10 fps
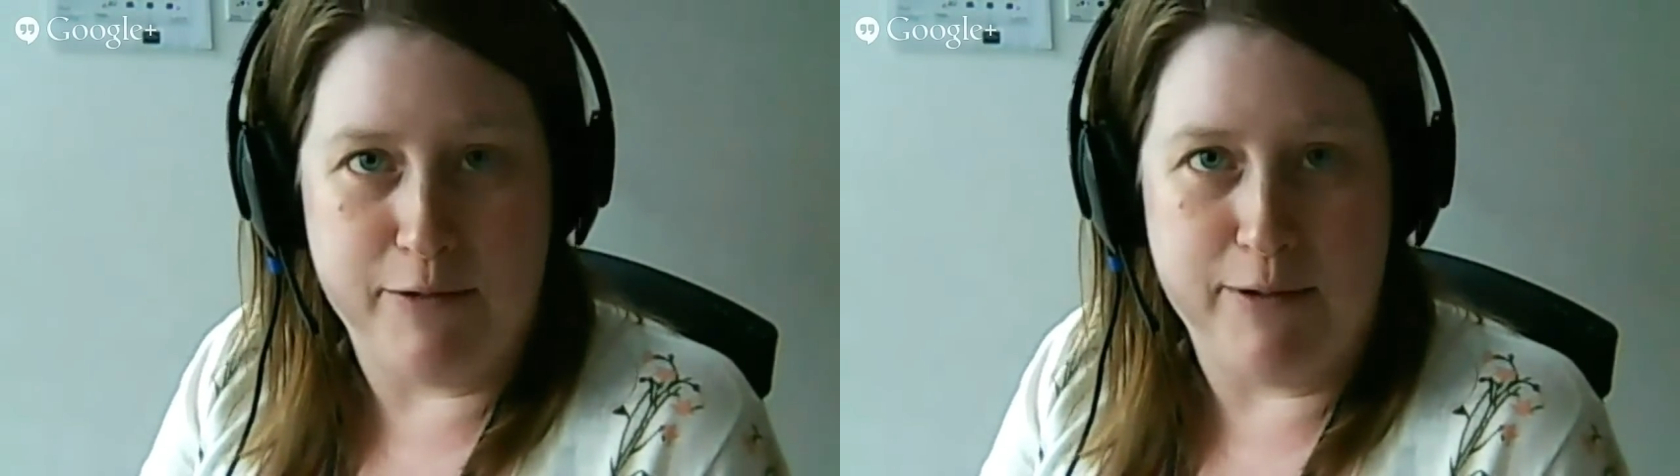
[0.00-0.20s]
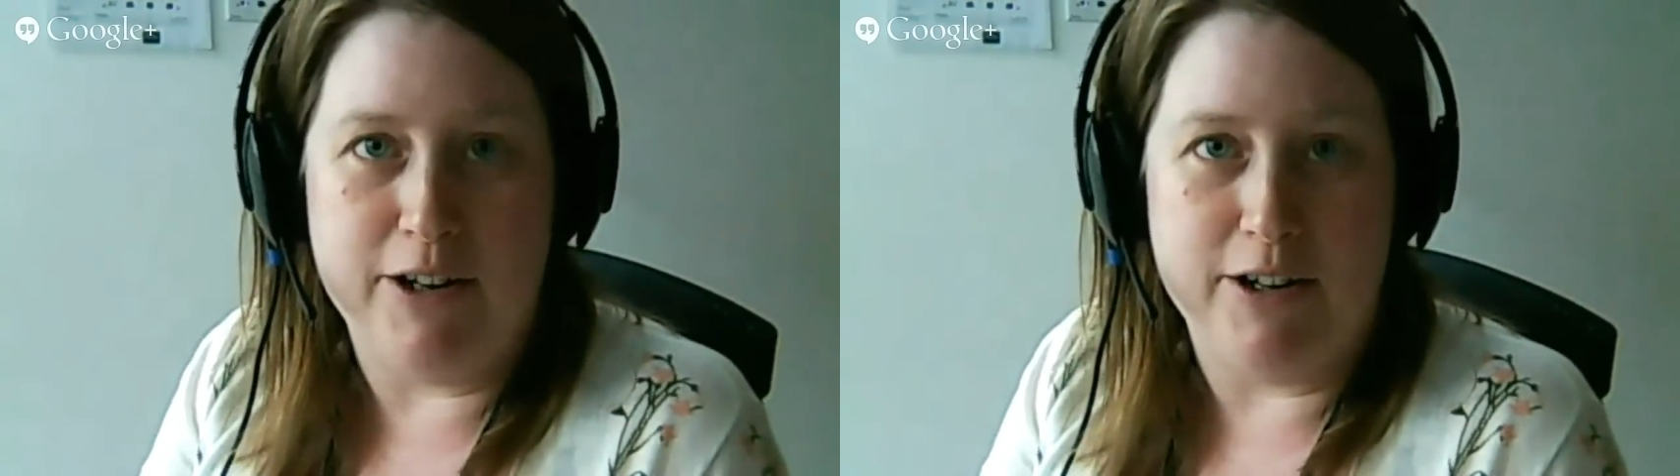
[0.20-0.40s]

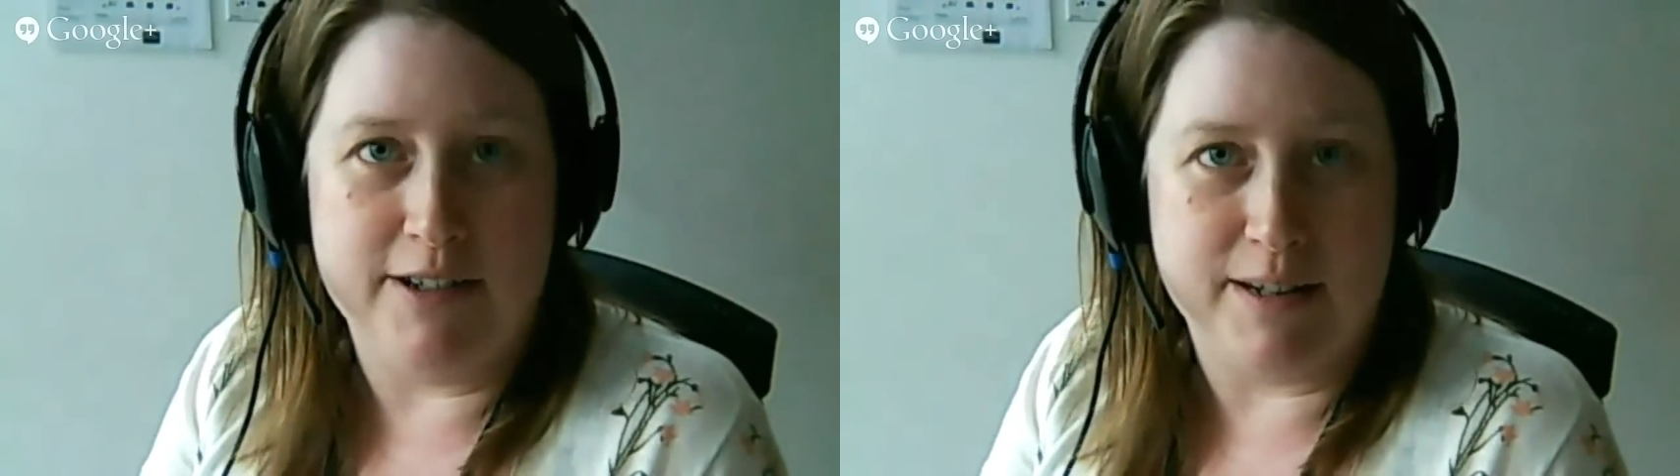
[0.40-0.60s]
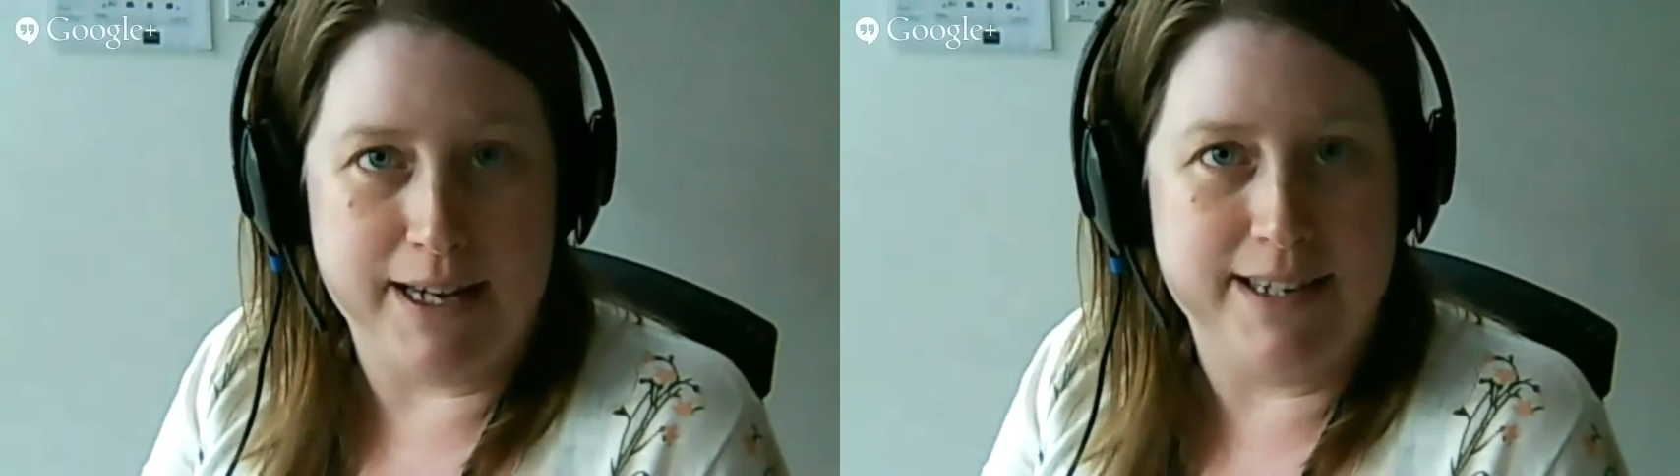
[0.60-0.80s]
readers
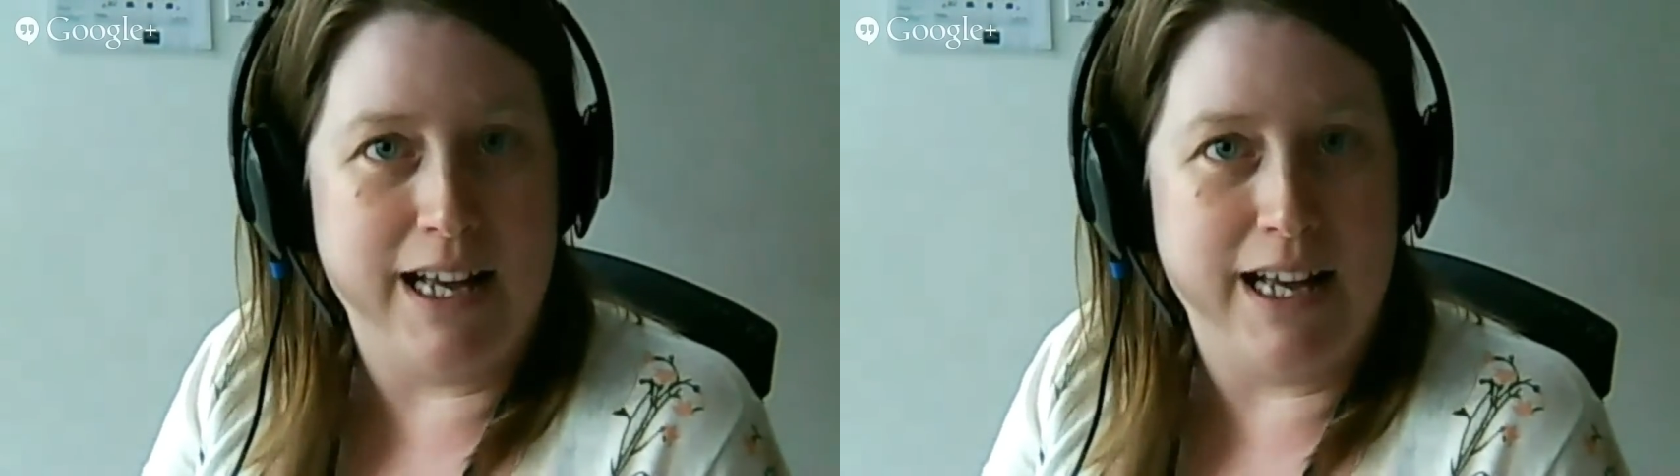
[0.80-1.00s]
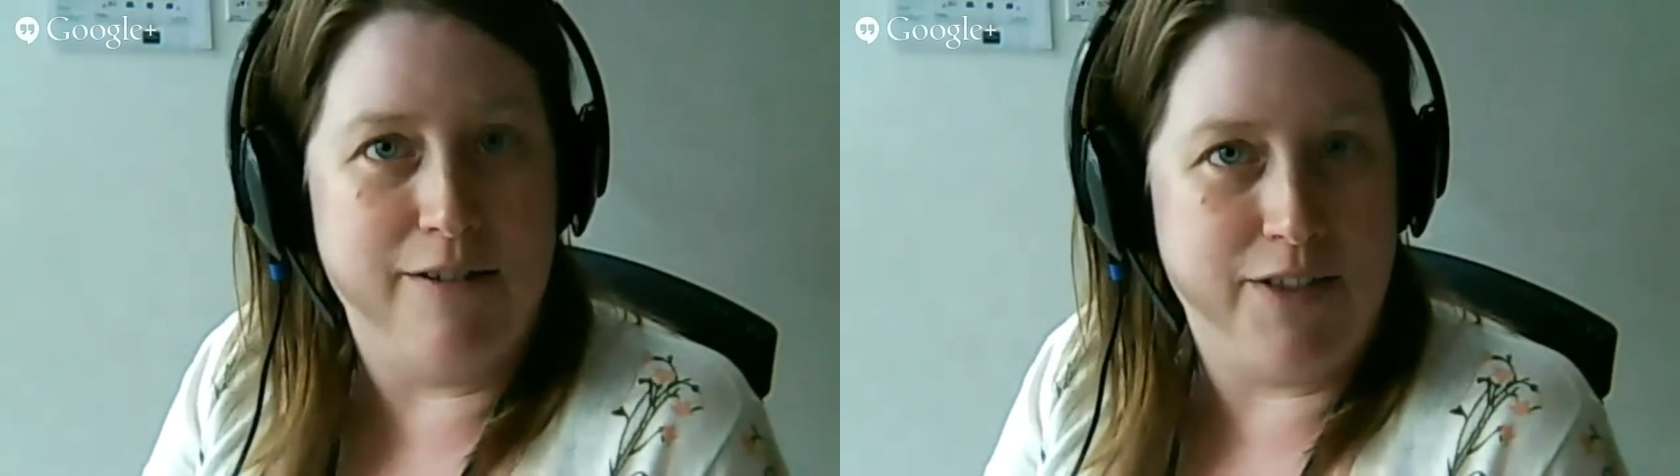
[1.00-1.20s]
and
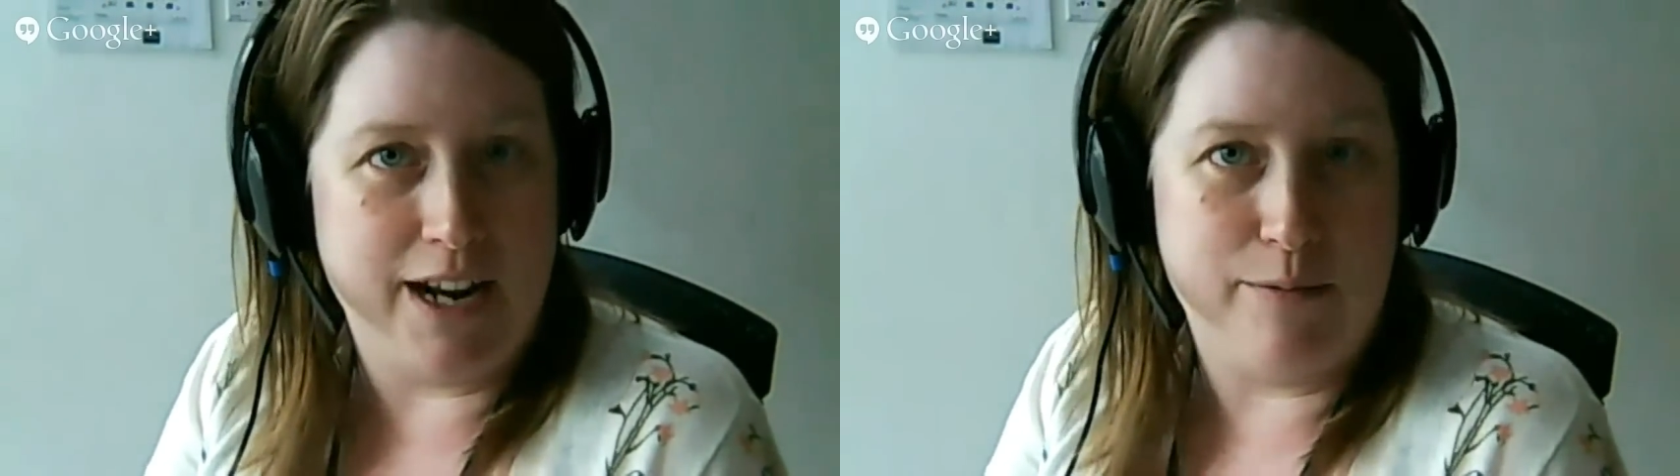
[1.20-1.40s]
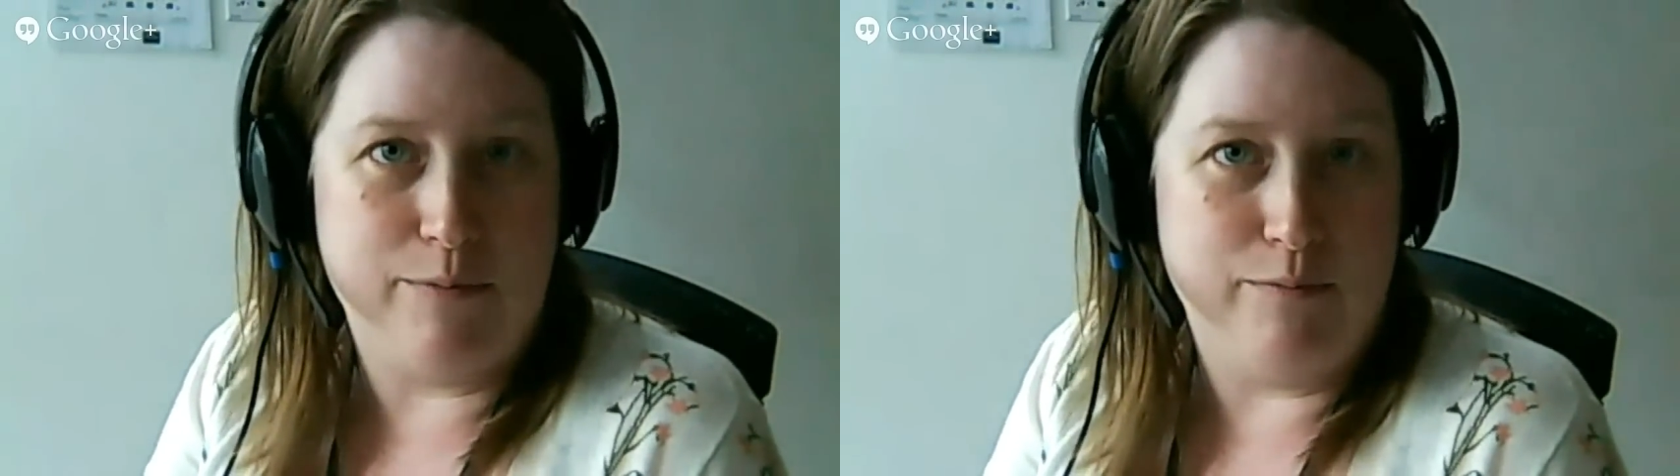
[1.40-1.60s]
myself that
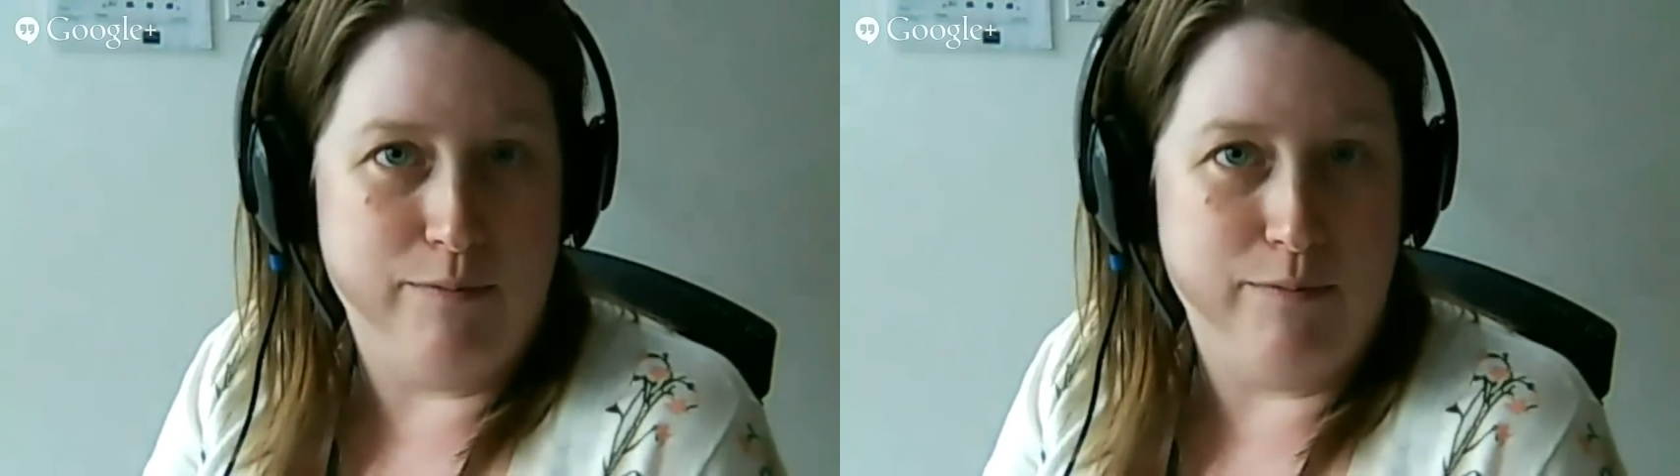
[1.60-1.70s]
I'm